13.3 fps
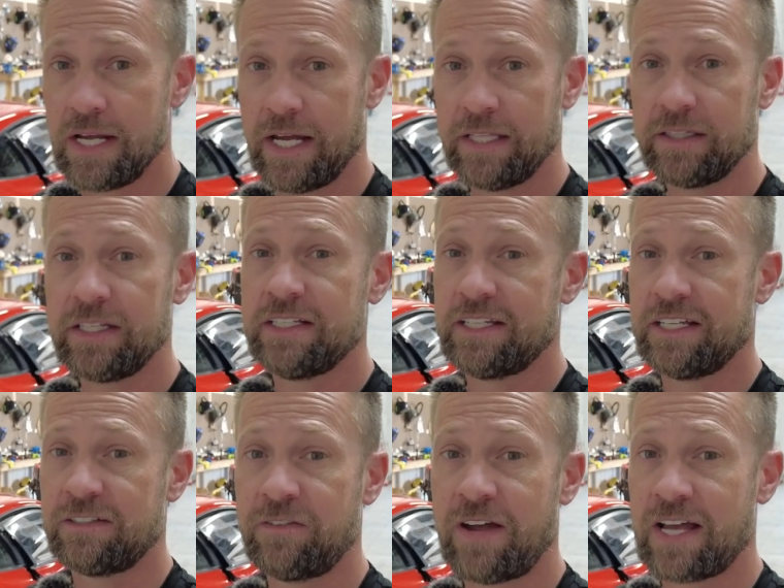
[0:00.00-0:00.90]
at least
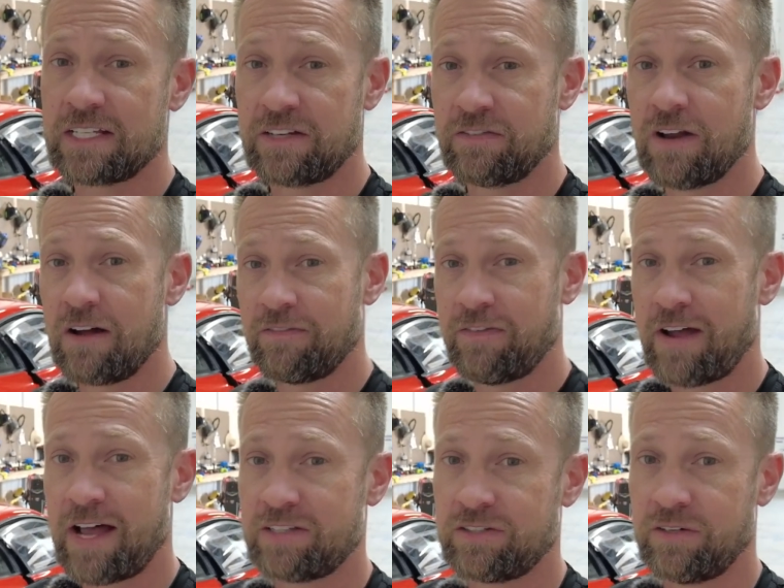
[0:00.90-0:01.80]
as fast, if not
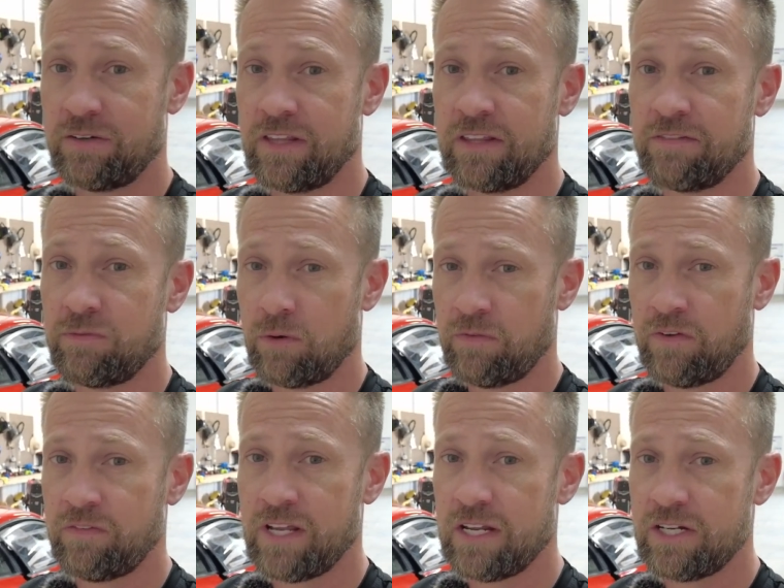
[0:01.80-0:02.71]
faster, than the
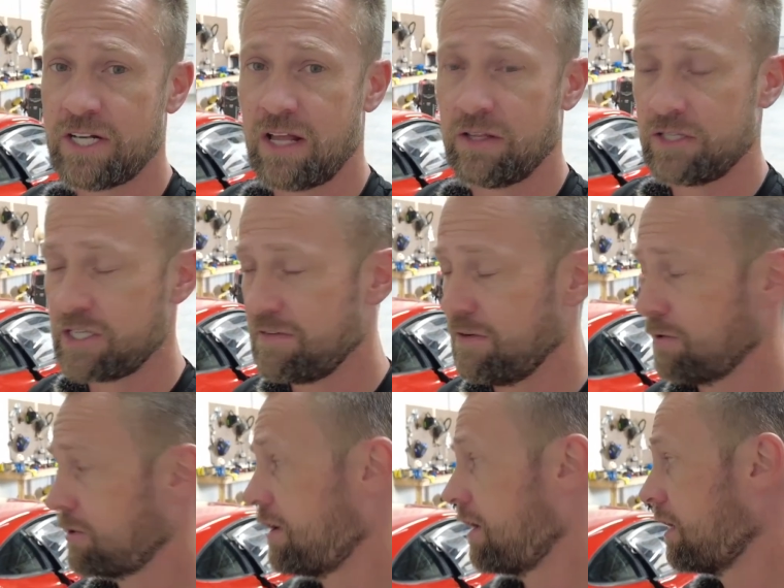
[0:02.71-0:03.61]
458 Challenge
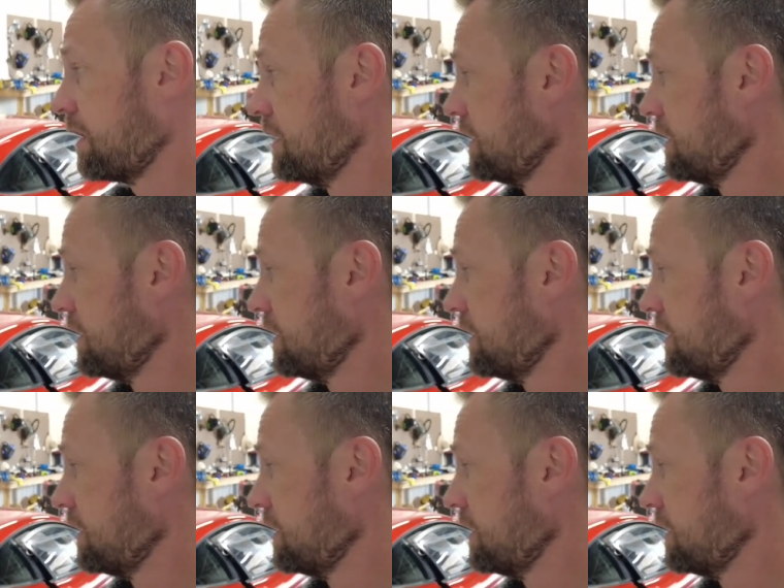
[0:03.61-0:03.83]
Evo car,